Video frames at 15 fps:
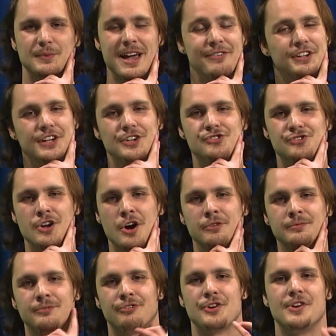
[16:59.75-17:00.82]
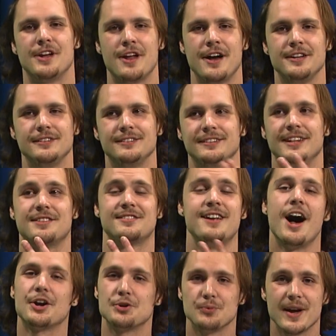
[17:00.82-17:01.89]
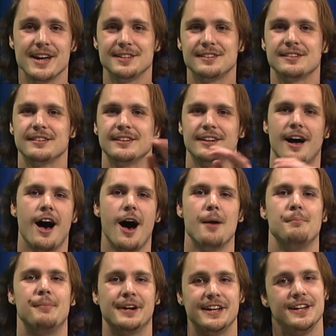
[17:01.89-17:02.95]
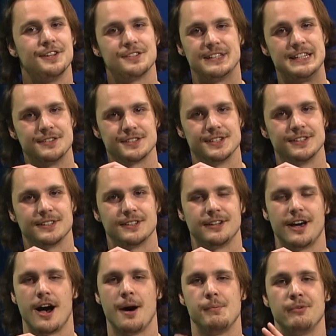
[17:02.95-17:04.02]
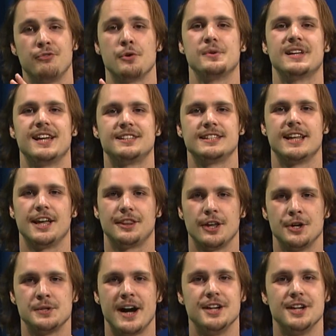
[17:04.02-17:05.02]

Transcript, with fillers: have a good show for you tonight. It's not great, uh, but it is decent. Uh, before we get to that, though, I